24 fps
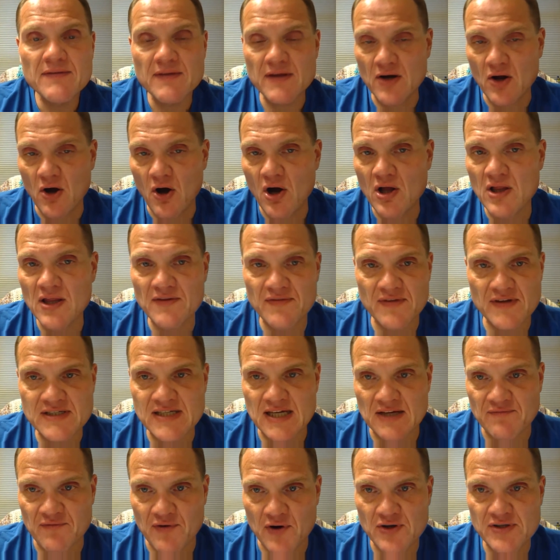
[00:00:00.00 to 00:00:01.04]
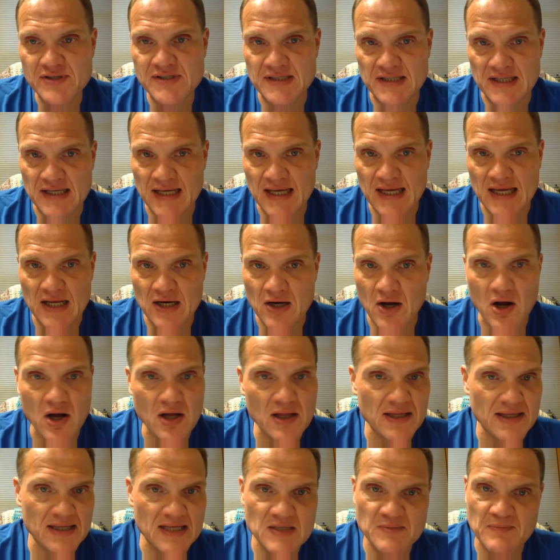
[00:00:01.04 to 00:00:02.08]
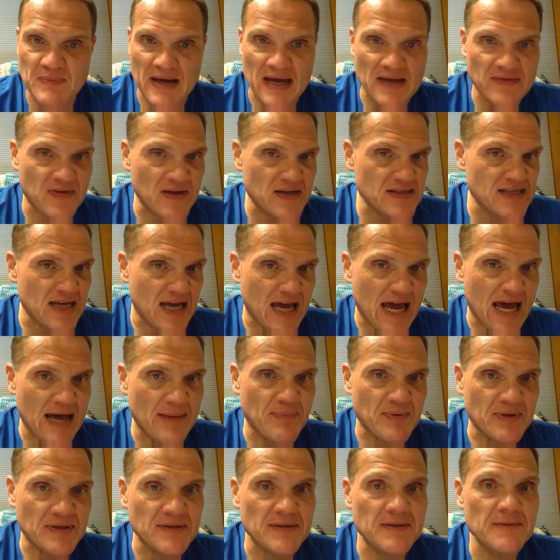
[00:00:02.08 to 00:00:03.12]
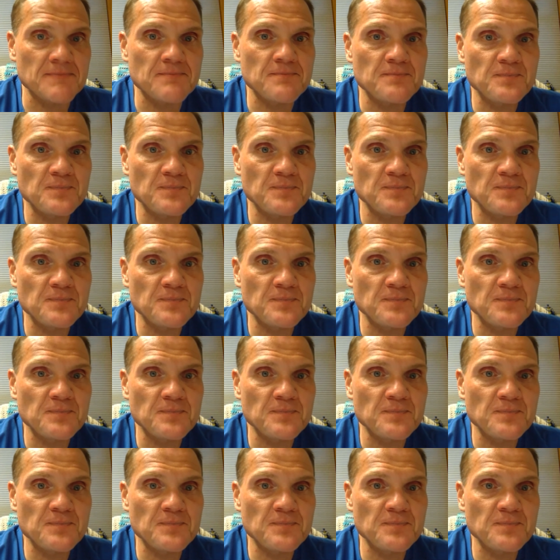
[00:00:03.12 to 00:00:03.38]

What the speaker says: that all of this adversity and all of these bad things that happened,